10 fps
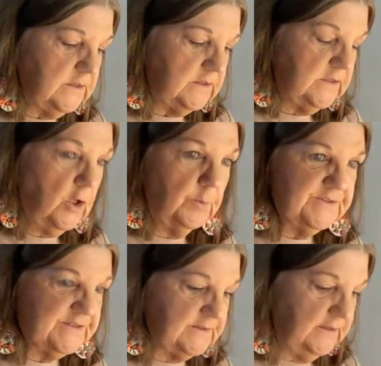does help
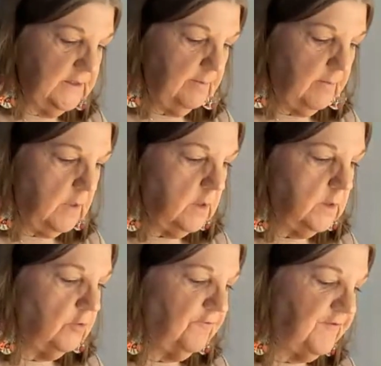slim
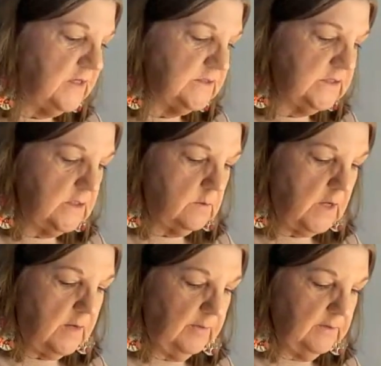your face down,
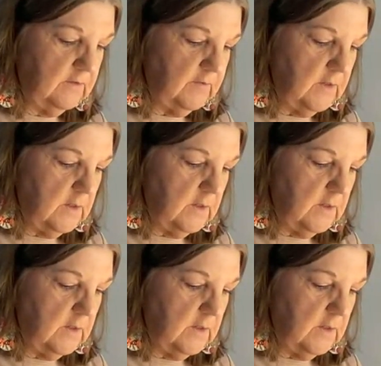I believe.